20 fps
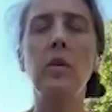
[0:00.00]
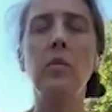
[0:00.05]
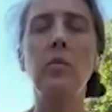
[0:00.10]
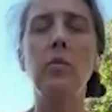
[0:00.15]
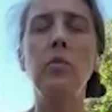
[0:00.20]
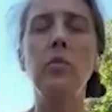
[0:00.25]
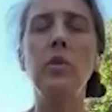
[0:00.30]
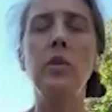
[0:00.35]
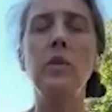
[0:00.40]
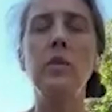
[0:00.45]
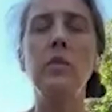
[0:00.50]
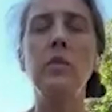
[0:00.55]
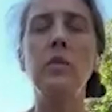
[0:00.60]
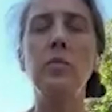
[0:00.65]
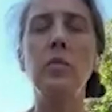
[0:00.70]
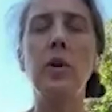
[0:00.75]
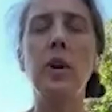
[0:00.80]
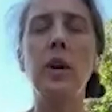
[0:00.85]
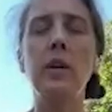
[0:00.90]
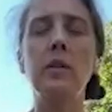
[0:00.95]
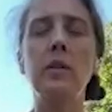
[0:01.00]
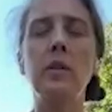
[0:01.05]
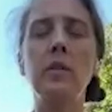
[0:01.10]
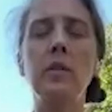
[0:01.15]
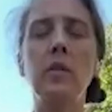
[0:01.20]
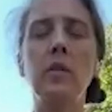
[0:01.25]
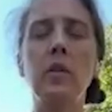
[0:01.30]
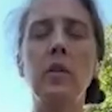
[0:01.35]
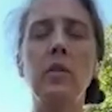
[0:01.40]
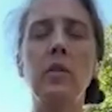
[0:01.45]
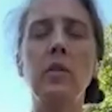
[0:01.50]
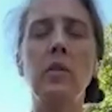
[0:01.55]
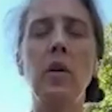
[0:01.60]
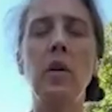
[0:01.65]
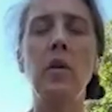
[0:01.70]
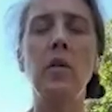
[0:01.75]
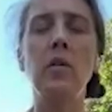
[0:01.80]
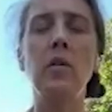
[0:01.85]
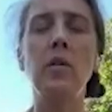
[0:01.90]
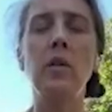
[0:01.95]
a Buddhist practice called
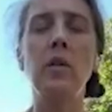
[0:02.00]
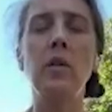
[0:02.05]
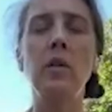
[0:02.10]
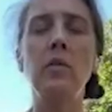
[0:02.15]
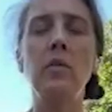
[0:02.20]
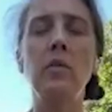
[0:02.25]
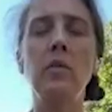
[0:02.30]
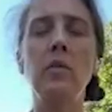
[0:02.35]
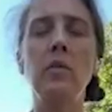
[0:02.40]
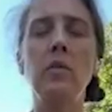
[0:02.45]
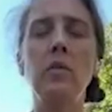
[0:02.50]
Tonglen,